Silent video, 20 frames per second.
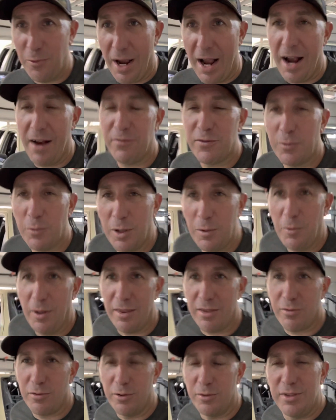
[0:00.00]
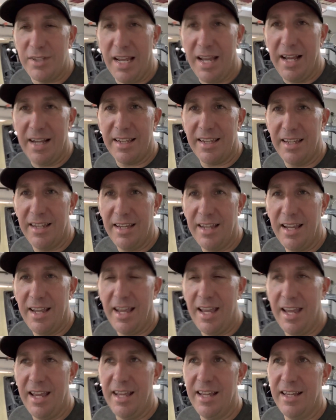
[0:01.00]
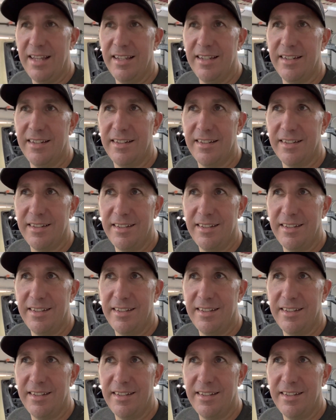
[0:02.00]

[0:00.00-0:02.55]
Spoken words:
after we went through tech and